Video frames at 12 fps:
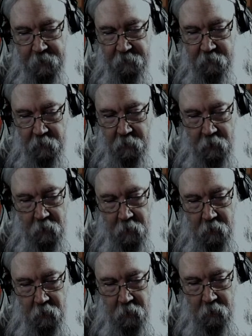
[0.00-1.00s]
These are
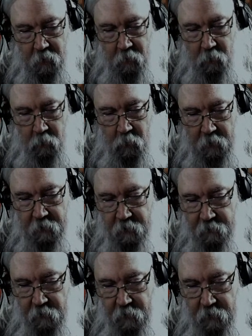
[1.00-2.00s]
all
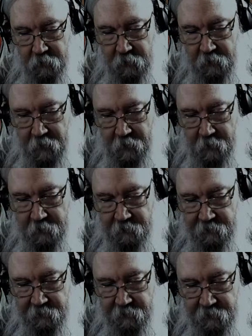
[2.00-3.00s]
wonderful little
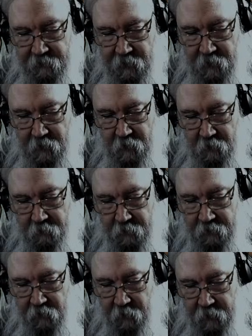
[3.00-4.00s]
edits stuff.
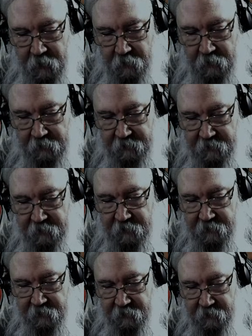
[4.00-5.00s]
These all make a lot of
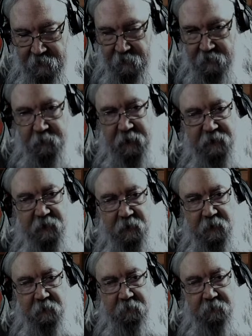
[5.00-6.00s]
sense.
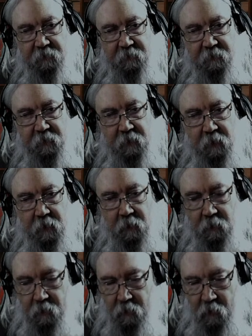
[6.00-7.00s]
Basically,
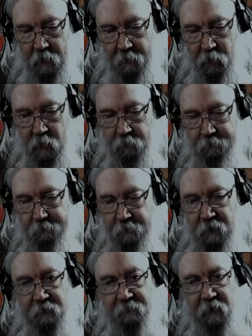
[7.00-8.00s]
grammar.
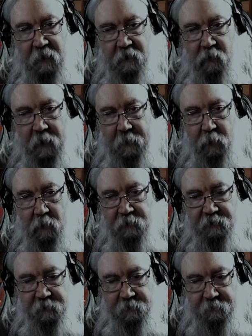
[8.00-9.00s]
Fun
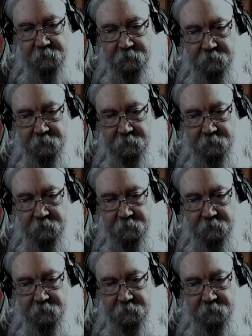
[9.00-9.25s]
grammars.